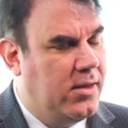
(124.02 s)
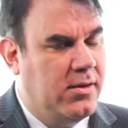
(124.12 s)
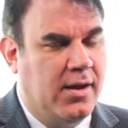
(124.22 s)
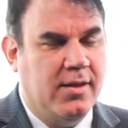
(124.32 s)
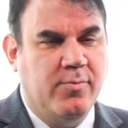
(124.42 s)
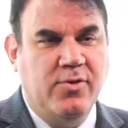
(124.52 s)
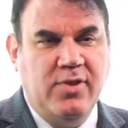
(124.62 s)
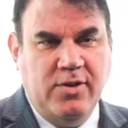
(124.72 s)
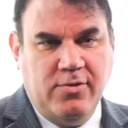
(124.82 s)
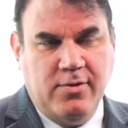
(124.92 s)
None of them were
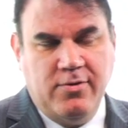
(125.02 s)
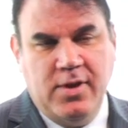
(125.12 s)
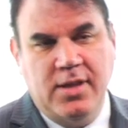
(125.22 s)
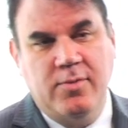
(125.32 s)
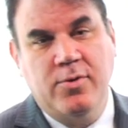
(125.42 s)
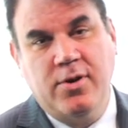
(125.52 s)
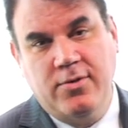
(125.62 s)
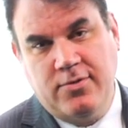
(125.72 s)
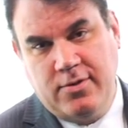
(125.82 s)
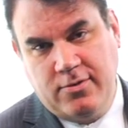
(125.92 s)
teachers. None of them were
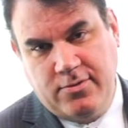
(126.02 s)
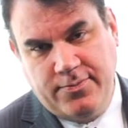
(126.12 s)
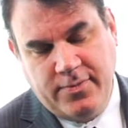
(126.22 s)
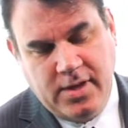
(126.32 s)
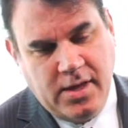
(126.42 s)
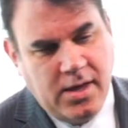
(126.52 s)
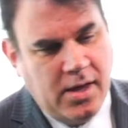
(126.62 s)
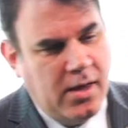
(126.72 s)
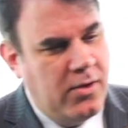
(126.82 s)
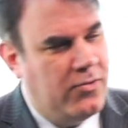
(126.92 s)
nurses.
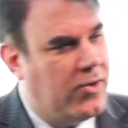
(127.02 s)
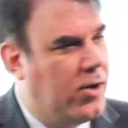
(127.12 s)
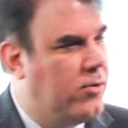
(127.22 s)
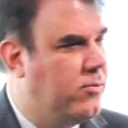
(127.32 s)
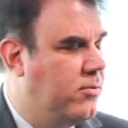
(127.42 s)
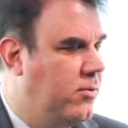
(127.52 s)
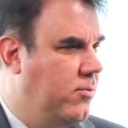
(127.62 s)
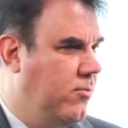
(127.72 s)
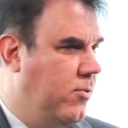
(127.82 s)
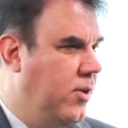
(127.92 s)
So
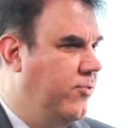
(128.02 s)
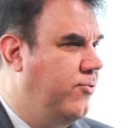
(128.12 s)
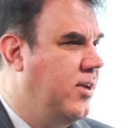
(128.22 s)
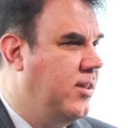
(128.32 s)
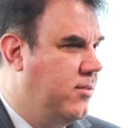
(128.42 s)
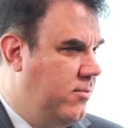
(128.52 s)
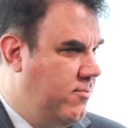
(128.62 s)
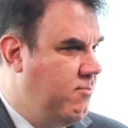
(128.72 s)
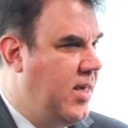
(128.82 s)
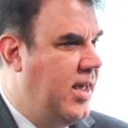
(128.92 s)
Wall Street
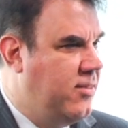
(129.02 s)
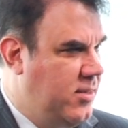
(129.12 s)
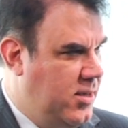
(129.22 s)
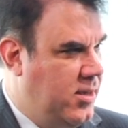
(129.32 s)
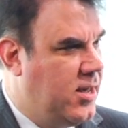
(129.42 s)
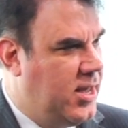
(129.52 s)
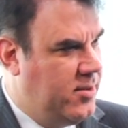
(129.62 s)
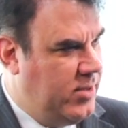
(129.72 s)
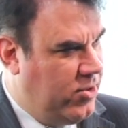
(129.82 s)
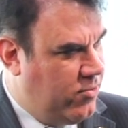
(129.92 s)
made the
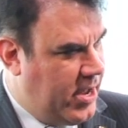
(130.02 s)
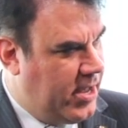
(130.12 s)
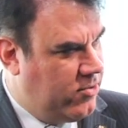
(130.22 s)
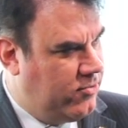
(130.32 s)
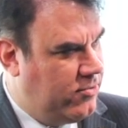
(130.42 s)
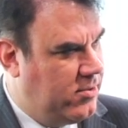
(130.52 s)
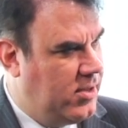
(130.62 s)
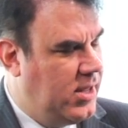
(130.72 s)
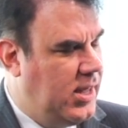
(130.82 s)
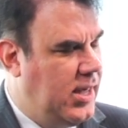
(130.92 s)
economy crash,
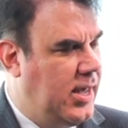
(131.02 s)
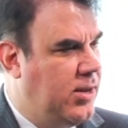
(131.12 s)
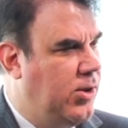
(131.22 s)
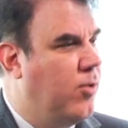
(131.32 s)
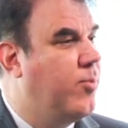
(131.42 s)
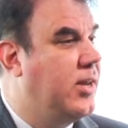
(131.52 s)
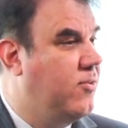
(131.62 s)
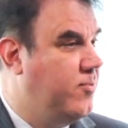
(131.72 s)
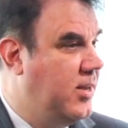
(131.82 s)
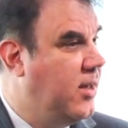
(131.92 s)
and
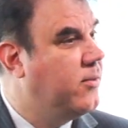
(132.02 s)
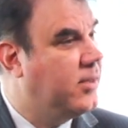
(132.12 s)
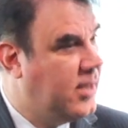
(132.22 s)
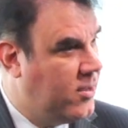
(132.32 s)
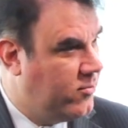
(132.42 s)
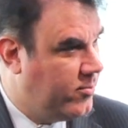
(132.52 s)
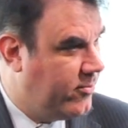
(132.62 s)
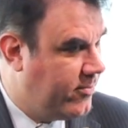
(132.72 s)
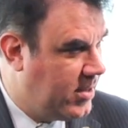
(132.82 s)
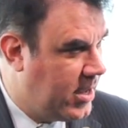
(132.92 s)
nobody's been held
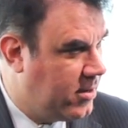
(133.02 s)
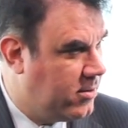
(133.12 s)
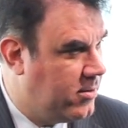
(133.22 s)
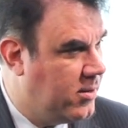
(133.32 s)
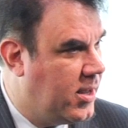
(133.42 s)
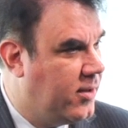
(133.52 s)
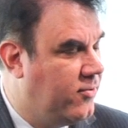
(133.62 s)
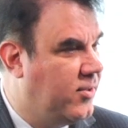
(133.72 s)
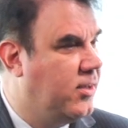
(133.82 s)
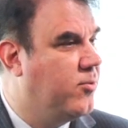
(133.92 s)
accountable for that. Not a
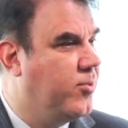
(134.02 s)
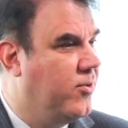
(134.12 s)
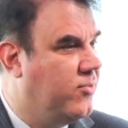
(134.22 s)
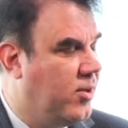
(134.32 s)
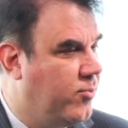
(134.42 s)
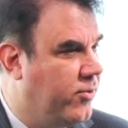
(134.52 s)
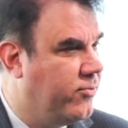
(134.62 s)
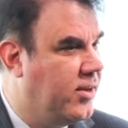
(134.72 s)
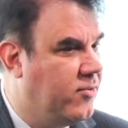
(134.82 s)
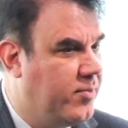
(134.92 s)
single person on Wall
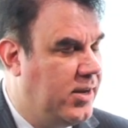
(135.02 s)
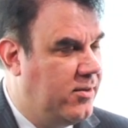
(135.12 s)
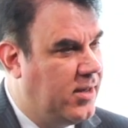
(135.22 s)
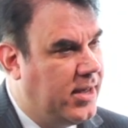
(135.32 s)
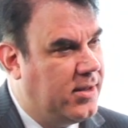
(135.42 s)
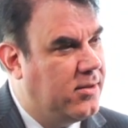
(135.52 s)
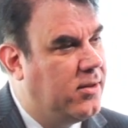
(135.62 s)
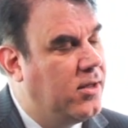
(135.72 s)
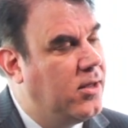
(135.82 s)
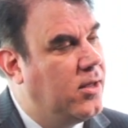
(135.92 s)
Street has been indicted,
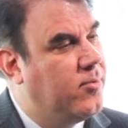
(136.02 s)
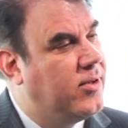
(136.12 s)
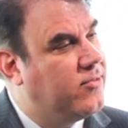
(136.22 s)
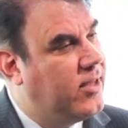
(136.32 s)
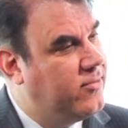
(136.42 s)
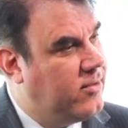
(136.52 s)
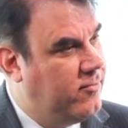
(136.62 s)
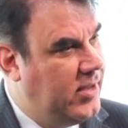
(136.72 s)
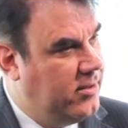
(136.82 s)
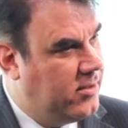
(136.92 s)
much less
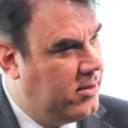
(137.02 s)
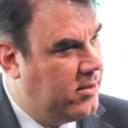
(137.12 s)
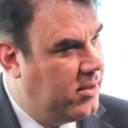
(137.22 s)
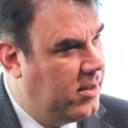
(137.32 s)
convicted,